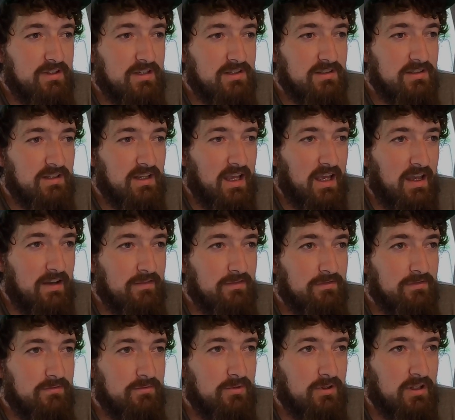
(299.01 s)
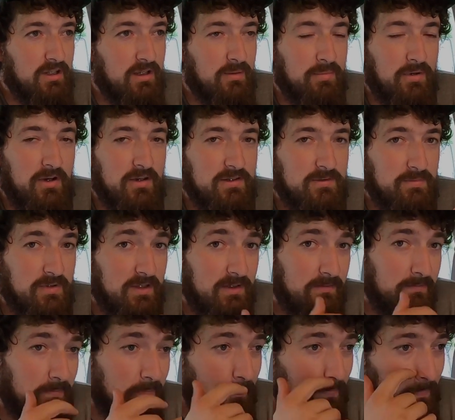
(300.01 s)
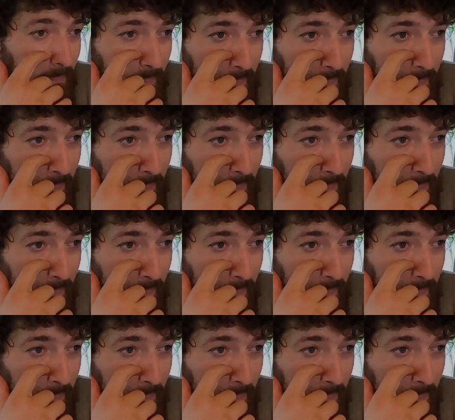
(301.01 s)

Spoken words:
doesn't have really a pause button.